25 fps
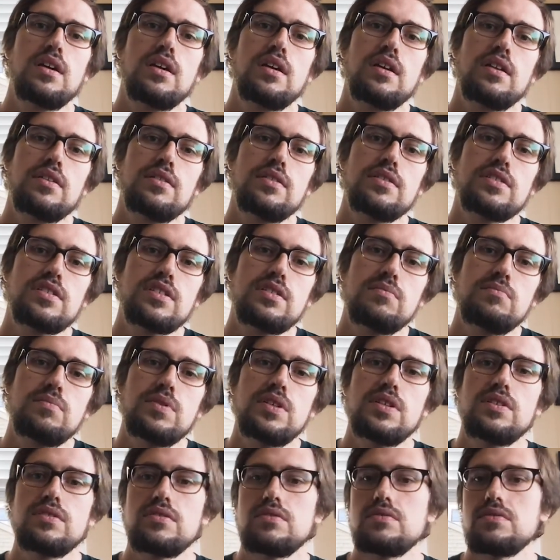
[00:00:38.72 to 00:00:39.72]
This can be
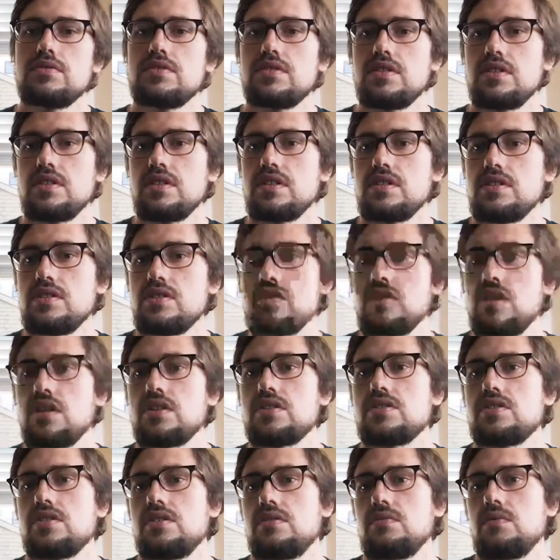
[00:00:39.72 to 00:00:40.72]
used in
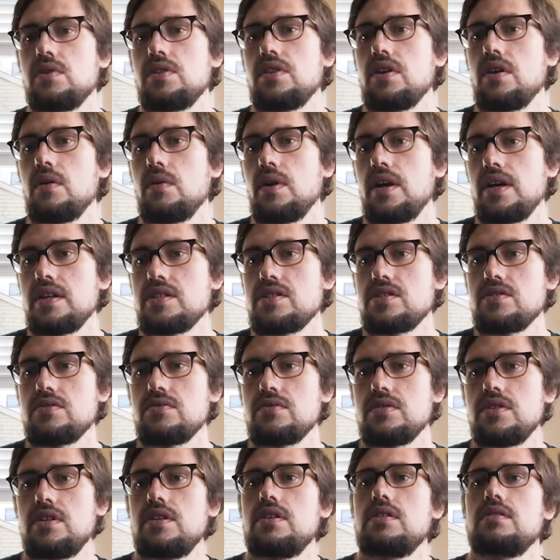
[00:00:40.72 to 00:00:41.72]
conjunction with
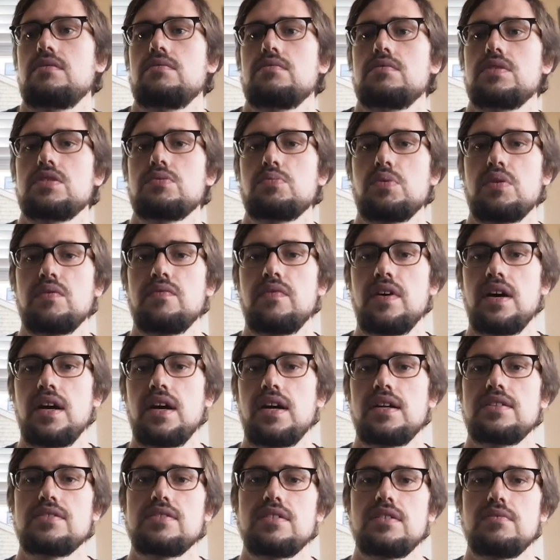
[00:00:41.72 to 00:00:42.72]
OSTree, which
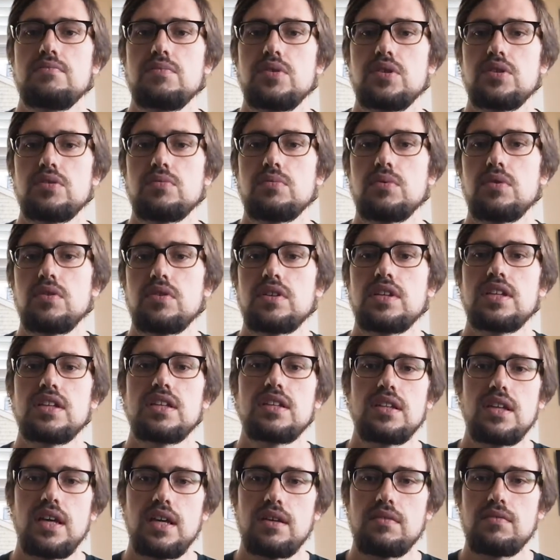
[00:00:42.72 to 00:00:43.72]
provides an immutable
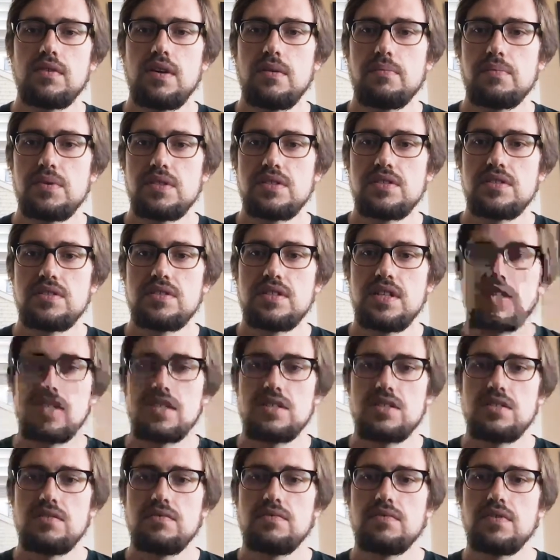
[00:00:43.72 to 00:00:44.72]
Git-like
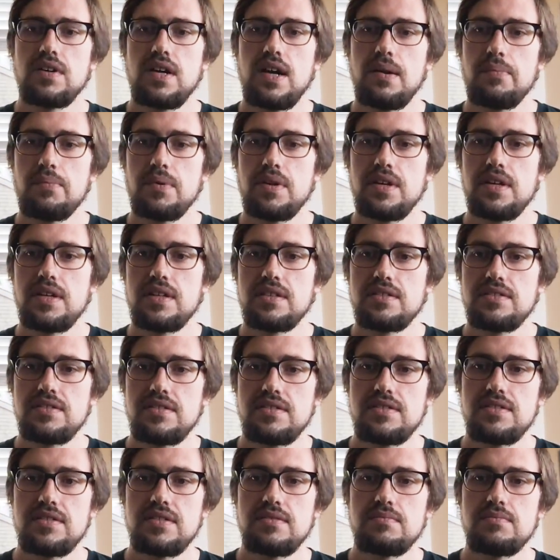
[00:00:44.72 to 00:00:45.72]
representation for operating
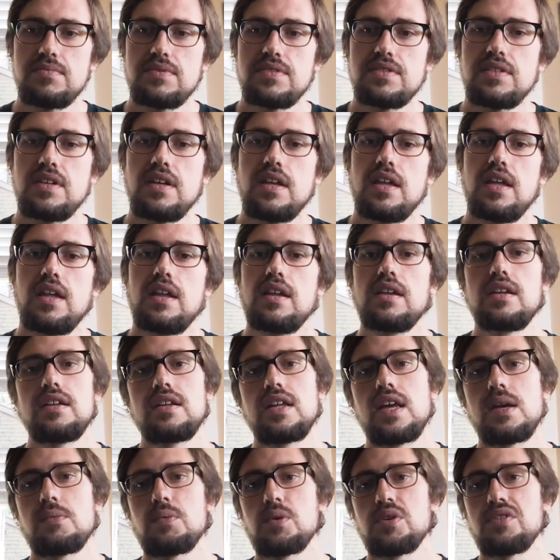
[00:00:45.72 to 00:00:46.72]
systems and
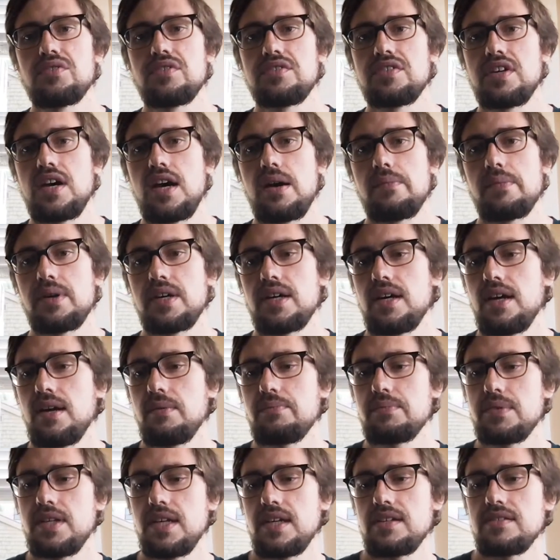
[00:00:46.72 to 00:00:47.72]
enables atomic
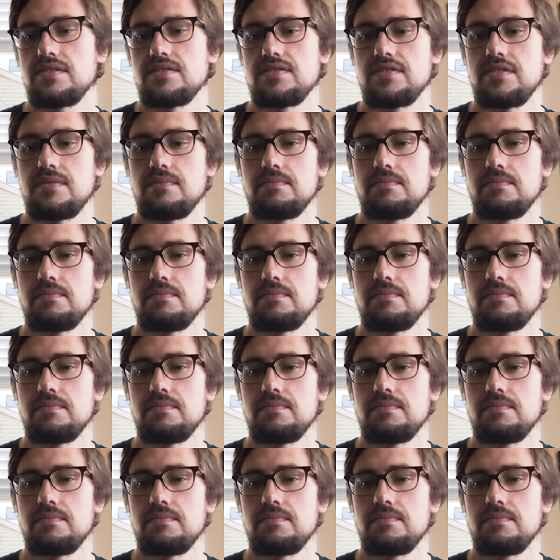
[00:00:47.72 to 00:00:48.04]
updates.